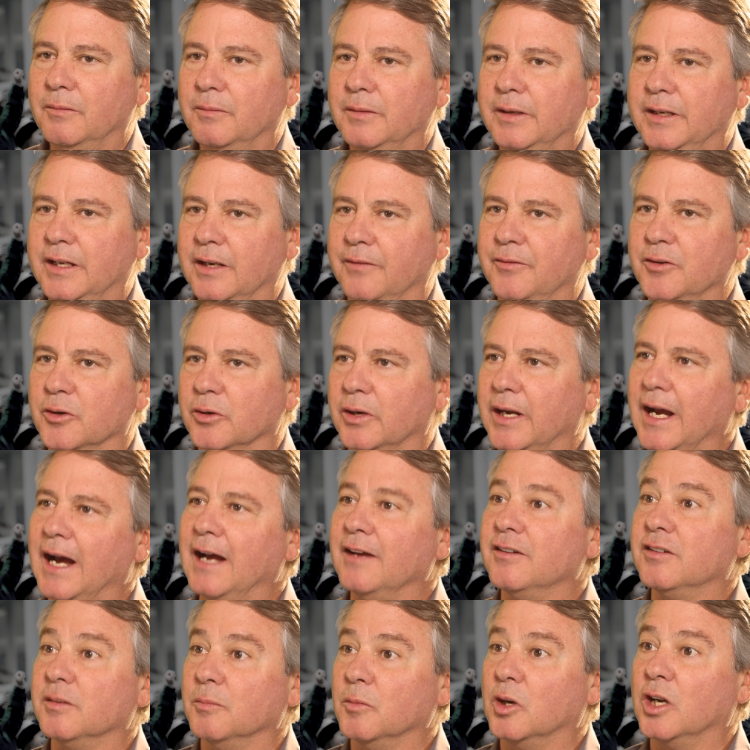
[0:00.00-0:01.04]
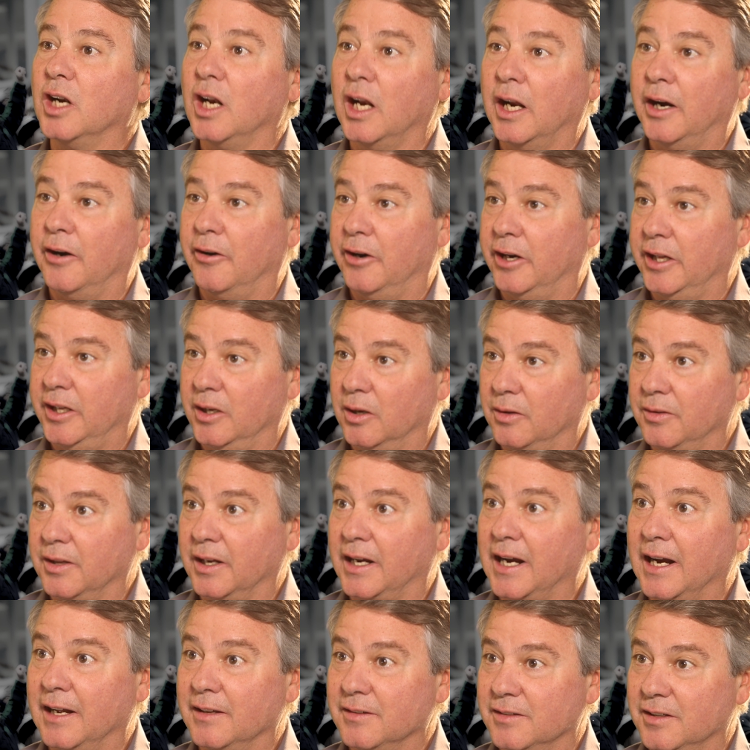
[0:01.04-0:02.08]
give your guys some clarity on the
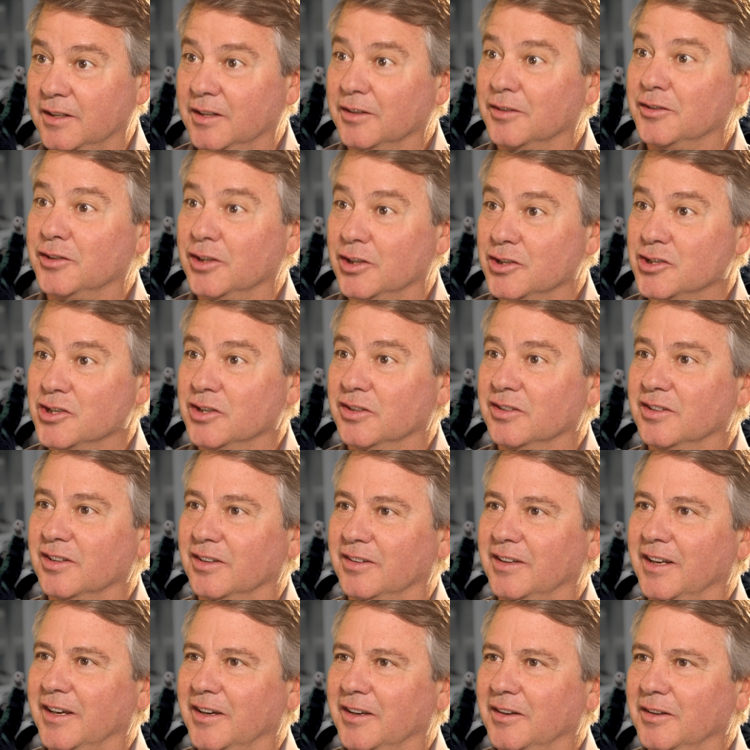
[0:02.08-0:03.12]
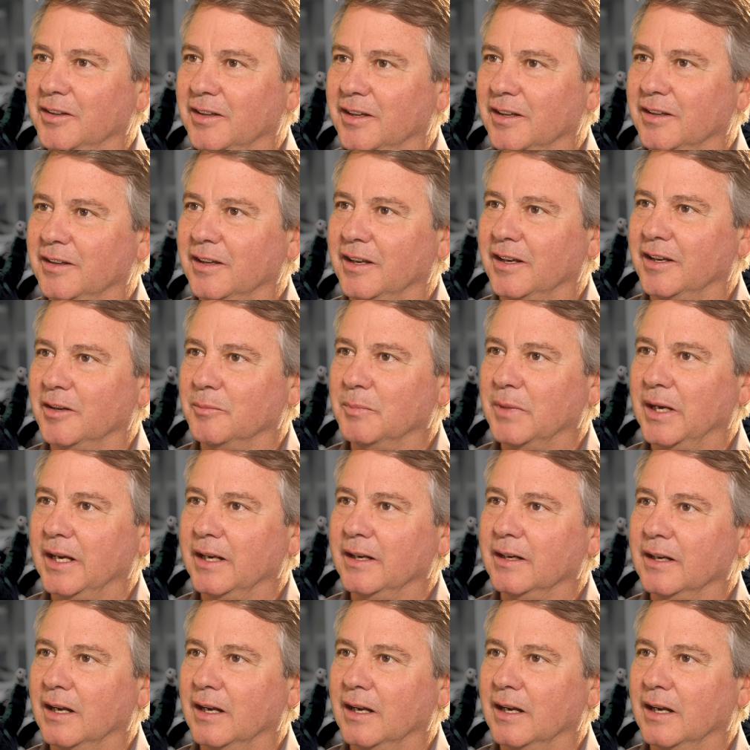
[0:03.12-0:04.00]
kinds of decisions that they can make.